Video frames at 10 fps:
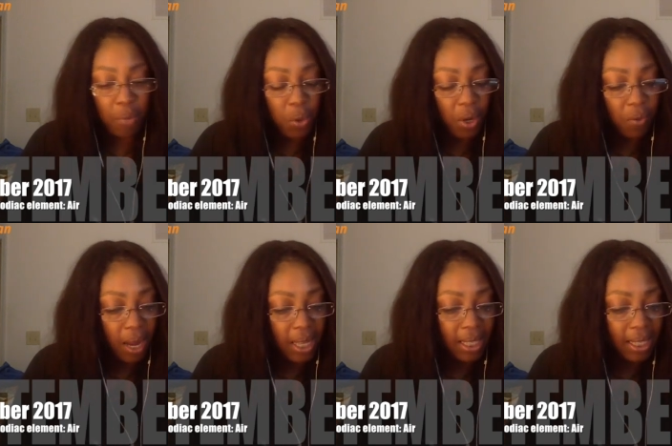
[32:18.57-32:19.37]
moon, and
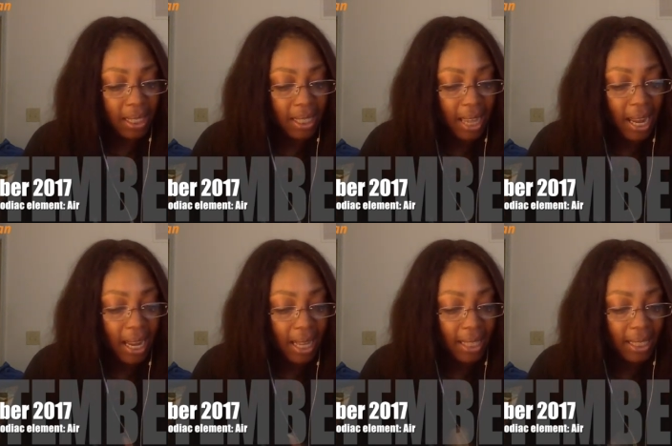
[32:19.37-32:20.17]
rising sign.
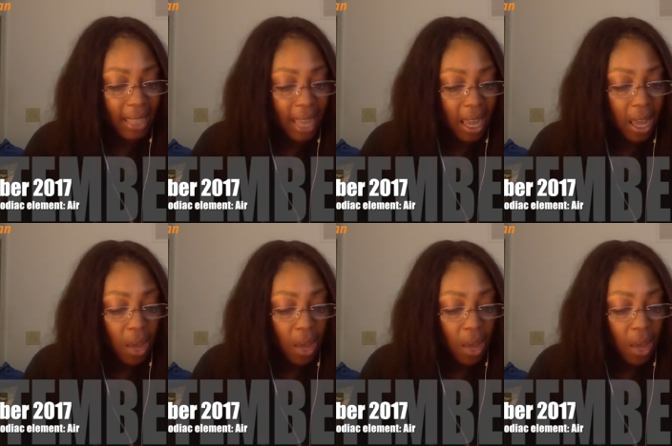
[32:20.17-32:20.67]
Let's see